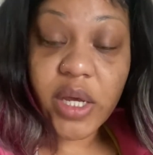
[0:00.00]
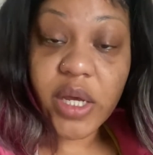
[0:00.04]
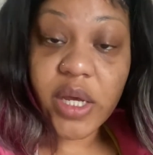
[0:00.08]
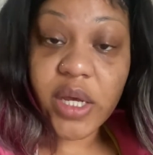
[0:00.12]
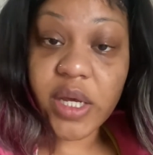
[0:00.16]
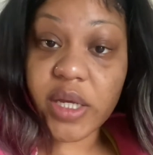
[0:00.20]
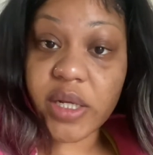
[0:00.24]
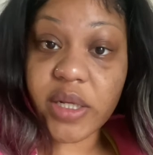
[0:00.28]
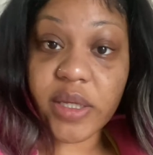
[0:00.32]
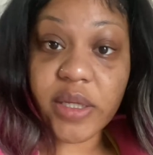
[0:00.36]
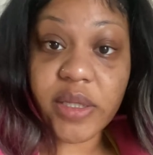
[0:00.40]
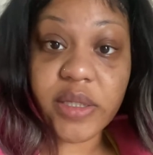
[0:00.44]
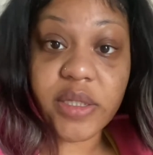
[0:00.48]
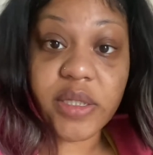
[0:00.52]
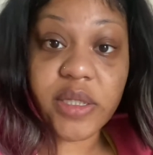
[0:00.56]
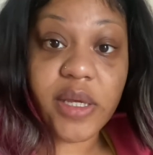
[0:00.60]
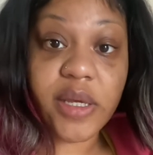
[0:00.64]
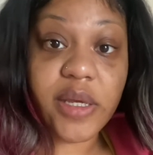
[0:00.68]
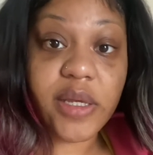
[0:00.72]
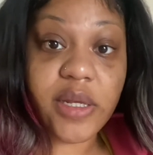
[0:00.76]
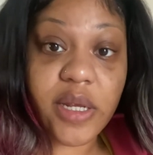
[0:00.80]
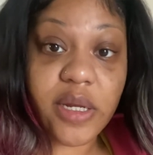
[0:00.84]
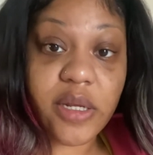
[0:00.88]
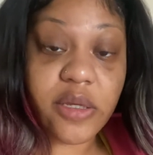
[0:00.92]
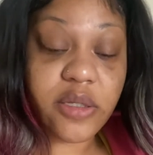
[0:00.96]
and then
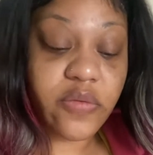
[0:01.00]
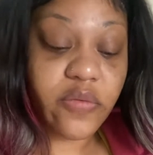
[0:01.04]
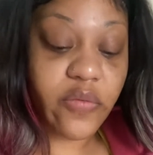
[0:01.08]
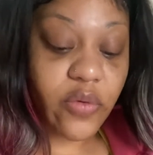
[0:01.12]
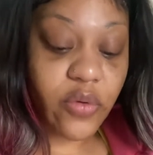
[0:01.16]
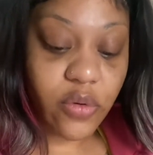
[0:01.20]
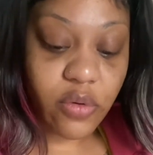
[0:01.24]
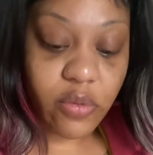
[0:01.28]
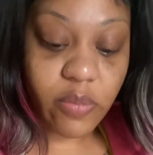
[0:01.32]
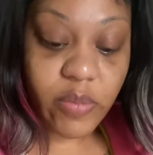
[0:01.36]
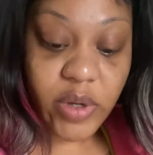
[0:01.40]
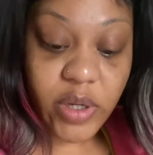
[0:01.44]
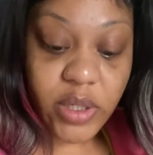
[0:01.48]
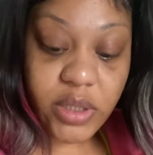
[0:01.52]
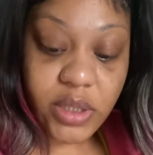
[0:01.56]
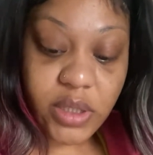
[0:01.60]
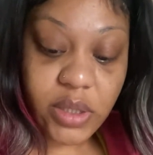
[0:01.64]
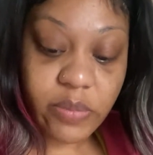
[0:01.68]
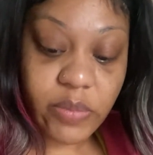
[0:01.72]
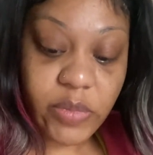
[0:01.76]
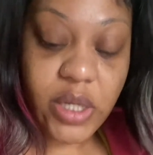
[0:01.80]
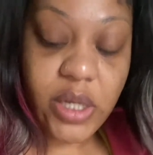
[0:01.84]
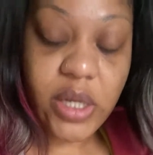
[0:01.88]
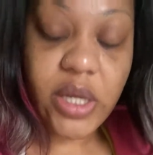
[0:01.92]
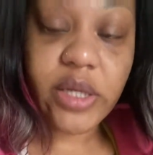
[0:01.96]
saying that it's full but to
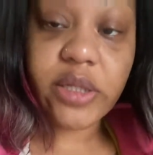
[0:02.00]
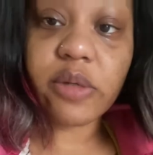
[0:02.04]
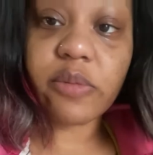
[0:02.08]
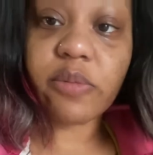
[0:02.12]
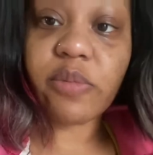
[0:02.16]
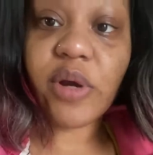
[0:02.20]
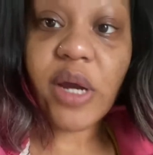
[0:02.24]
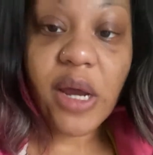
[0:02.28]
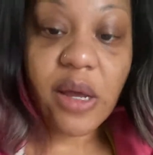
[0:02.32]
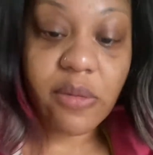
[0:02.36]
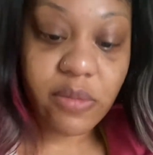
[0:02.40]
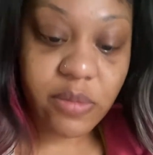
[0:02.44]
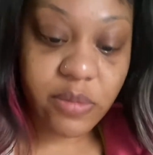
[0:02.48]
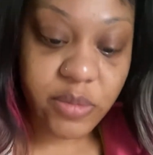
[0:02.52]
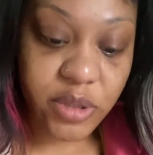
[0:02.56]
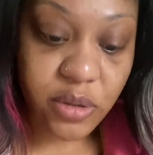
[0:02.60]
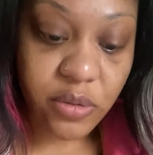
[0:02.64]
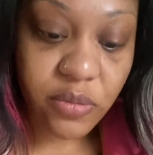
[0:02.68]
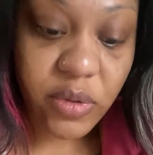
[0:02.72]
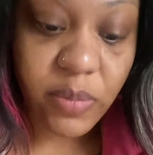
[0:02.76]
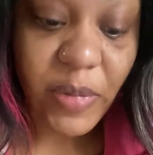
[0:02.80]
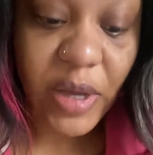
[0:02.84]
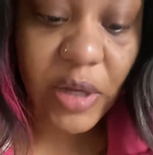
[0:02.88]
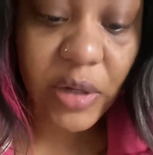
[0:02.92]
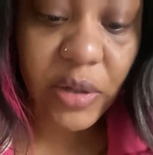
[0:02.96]
me that's a problem so
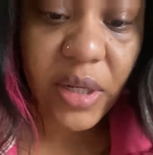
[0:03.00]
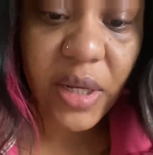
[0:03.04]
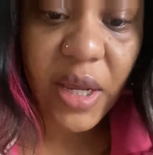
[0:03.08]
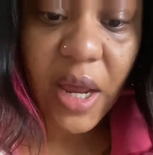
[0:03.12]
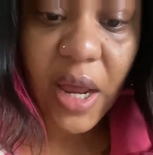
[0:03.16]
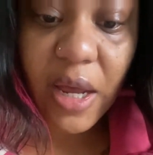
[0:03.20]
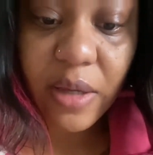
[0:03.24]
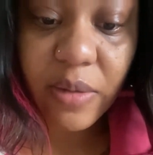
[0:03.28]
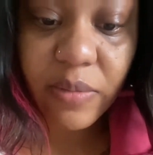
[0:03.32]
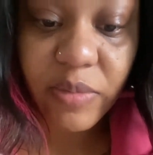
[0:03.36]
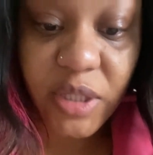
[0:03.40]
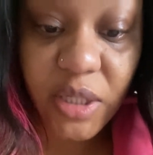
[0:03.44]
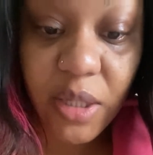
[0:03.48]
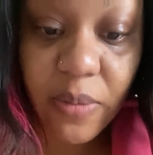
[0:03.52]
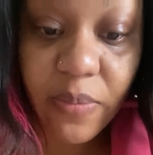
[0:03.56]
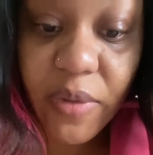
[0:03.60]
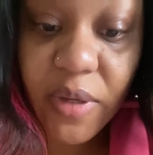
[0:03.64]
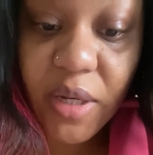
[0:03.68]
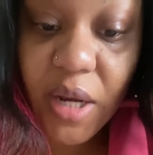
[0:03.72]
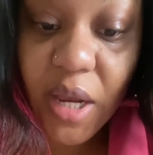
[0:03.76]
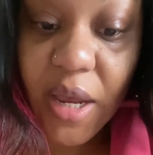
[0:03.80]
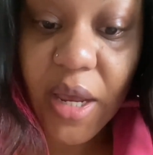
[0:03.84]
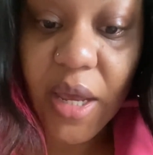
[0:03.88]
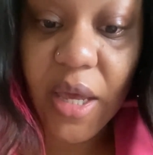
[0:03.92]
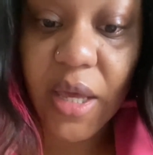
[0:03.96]
we about to hop skip
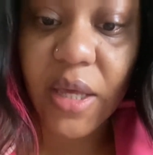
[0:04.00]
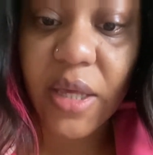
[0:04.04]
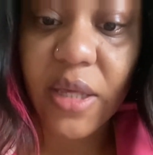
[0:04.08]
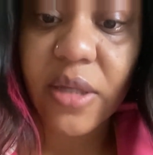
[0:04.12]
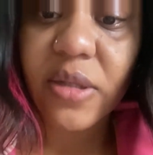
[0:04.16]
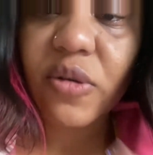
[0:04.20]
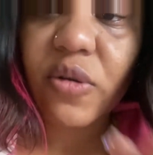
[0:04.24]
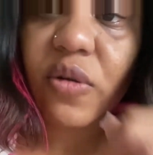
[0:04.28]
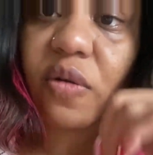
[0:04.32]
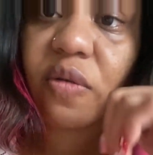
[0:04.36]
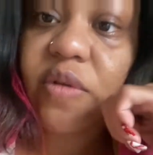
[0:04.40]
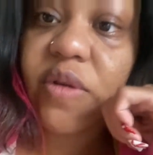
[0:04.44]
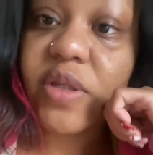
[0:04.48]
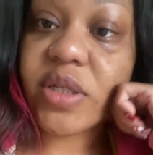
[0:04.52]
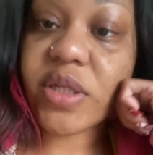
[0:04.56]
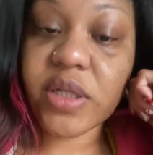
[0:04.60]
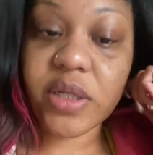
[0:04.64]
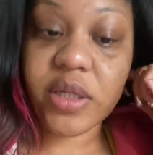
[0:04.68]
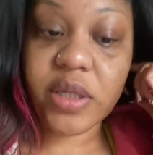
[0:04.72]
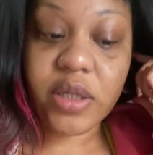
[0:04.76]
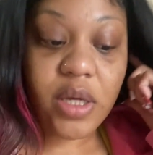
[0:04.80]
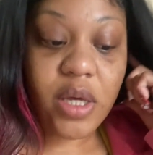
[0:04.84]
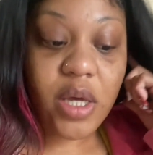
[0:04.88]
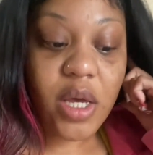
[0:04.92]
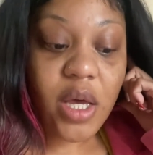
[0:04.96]
and our ass over
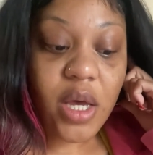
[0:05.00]
to